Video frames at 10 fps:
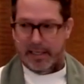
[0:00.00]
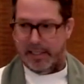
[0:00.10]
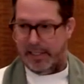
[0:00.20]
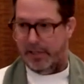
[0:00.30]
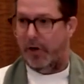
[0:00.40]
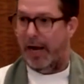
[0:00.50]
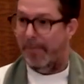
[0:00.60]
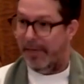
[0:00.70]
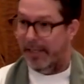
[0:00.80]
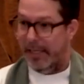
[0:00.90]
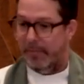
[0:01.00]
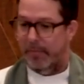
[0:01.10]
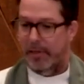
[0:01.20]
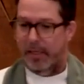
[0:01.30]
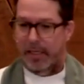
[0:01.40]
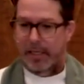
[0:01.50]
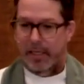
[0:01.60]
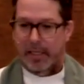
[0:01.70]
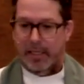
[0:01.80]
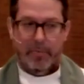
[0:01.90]
is entrapping them.
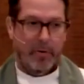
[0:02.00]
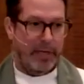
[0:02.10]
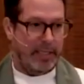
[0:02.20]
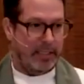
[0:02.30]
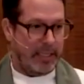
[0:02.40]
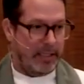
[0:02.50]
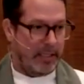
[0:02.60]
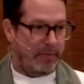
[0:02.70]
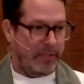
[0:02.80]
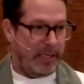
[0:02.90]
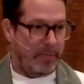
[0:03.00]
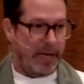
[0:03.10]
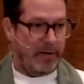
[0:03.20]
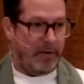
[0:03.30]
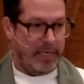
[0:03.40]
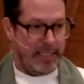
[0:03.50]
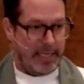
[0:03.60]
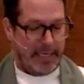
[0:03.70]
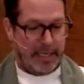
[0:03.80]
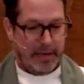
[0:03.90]
The point is that love set a boundary
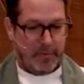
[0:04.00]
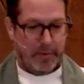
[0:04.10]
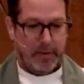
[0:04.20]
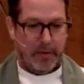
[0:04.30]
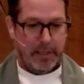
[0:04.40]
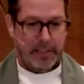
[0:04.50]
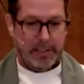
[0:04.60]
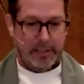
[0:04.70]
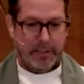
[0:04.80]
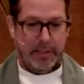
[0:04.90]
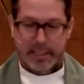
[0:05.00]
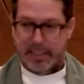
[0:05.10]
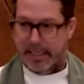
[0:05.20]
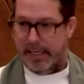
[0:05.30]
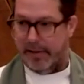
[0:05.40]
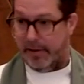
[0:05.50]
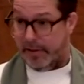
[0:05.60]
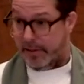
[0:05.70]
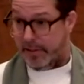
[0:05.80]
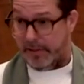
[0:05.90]
saying, if we're going to do this together, there
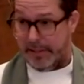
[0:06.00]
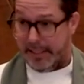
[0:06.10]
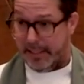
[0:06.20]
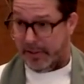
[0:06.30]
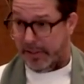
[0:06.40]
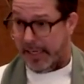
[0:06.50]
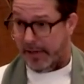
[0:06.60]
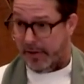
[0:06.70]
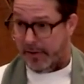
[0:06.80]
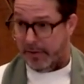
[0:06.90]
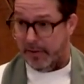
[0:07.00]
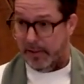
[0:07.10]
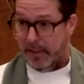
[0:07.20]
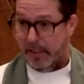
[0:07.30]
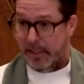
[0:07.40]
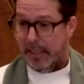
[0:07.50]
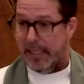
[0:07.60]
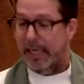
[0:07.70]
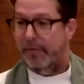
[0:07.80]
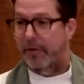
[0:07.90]
are certain things you can't do.
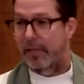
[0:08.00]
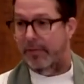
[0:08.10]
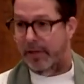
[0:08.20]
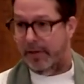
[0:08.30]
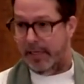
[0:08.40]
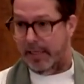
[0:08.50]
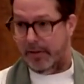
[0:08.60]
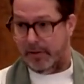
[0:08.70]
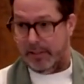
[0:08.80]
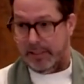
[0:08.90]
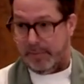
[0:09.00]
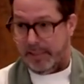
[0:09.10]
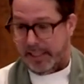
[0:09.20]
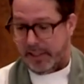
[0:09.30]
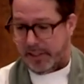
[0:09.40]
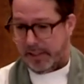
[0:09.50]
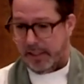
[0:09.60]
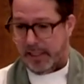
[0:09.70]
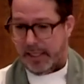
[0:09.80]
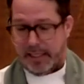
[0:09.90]
Like if you live near an electrical substation,
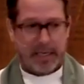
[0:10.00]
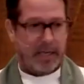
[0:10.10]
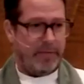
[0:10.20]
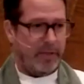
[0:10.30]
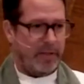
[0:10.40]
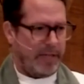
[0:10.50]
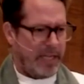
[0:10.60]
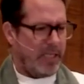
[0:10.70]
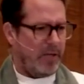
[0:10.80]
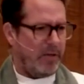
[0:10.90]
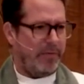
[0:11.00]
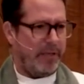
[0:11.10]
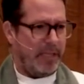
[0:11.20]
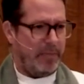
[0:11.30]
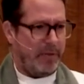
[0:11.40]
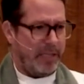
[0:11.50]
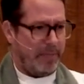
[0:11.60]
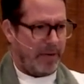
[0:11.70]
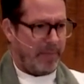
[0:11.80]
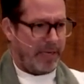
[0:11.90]
none of you go, that's so unfair they put that
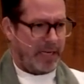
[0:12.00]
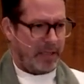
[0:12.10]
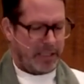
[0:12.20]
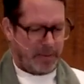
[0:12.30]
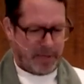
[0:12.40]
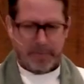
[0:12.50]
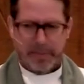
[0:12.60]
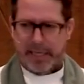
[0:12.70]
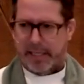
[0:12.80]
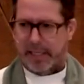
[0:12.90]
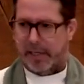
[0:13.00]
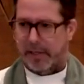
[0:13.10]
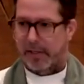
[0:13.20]
by my house. I want to play in there.